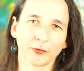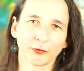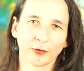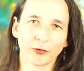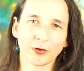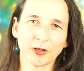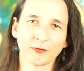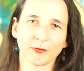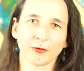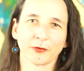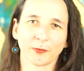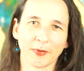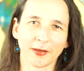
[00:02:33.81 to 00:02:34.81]
the
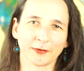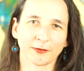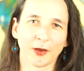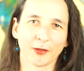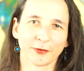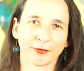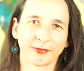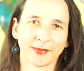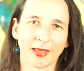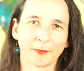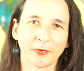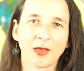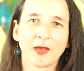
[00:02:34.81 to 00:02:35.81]
universe makes the other
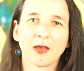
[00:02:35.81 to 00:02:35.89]
step.